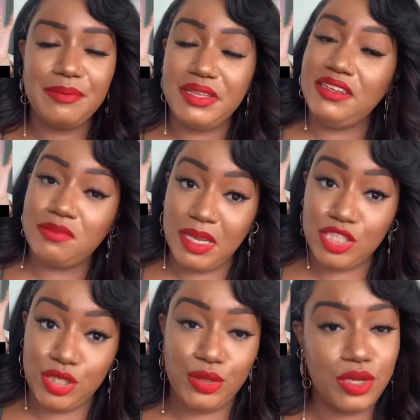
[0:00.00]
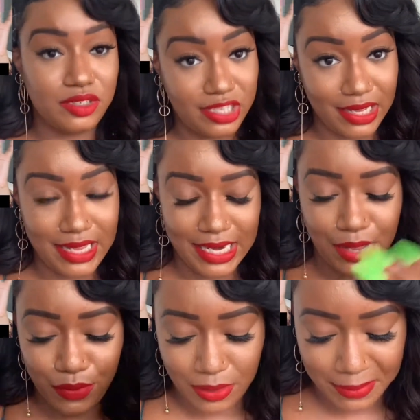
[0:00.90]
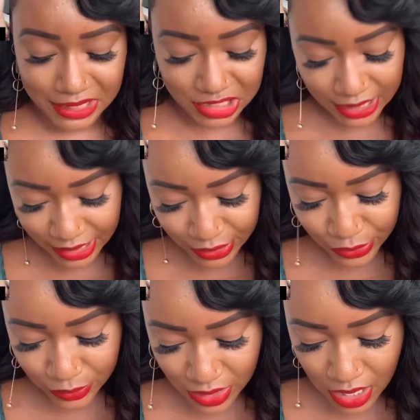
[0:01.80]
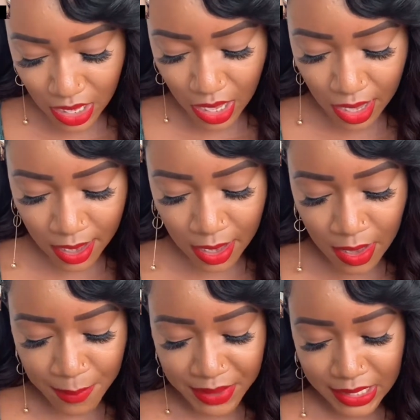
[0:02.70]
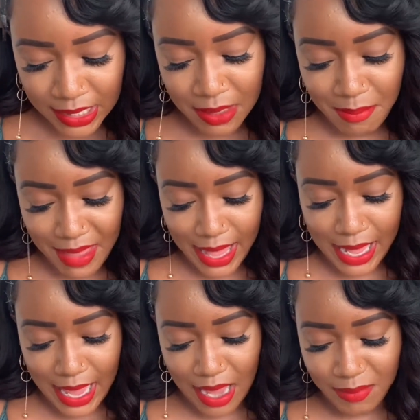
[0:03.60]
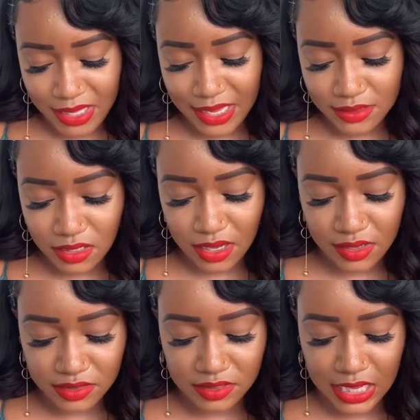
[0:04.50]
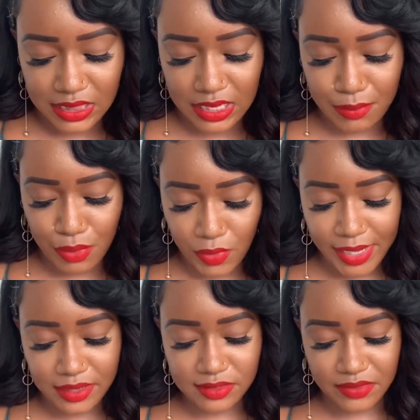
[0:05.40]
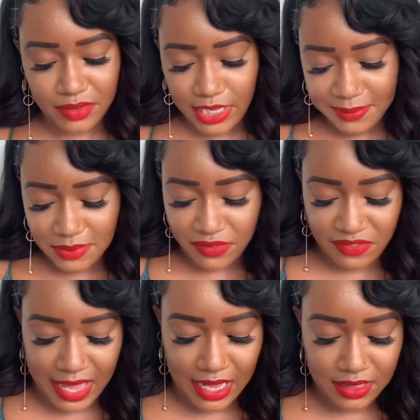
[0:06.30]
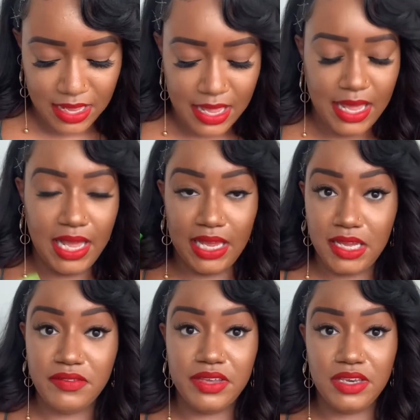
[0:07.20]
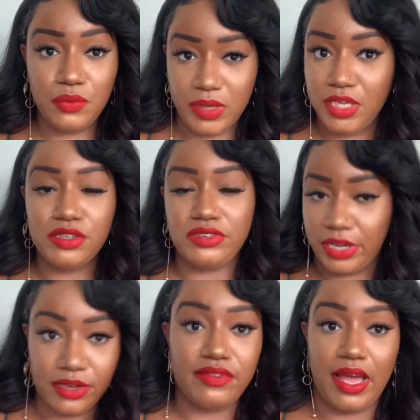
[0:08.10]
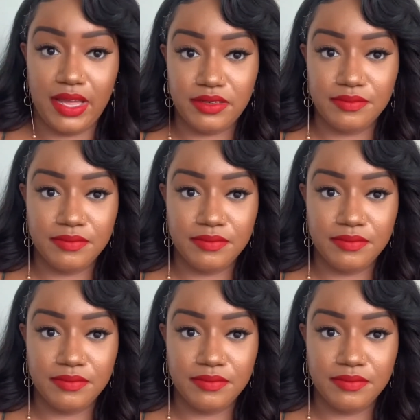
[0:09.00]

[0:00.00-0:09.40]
Please make sure you go check that out on my channel. Um, but in May, I began to understand the importance of leaps of faith, even when you're terrified.